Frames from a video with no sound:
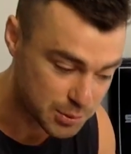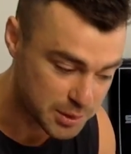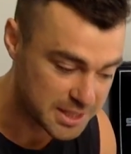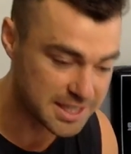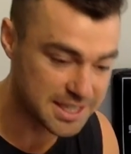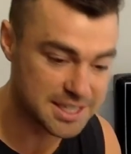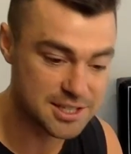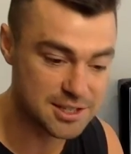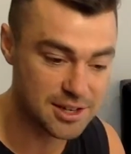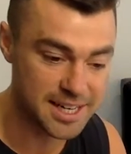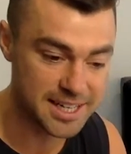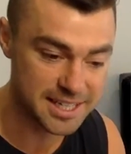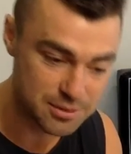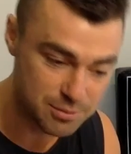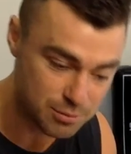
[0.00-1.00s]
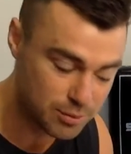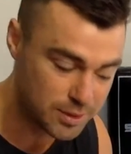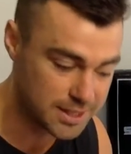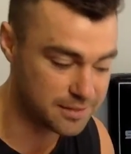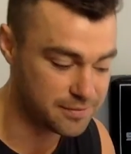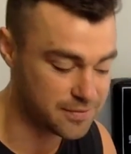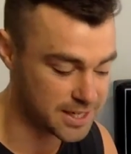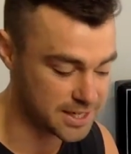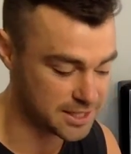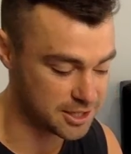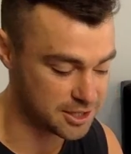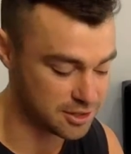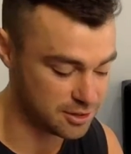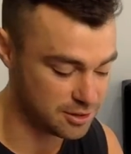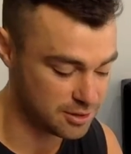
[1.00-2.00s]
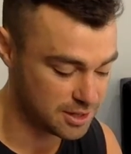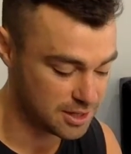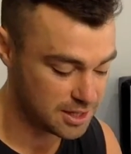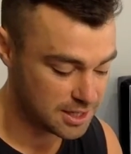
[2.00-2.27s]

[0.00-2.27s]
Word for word: really exciting. It's really fun to do.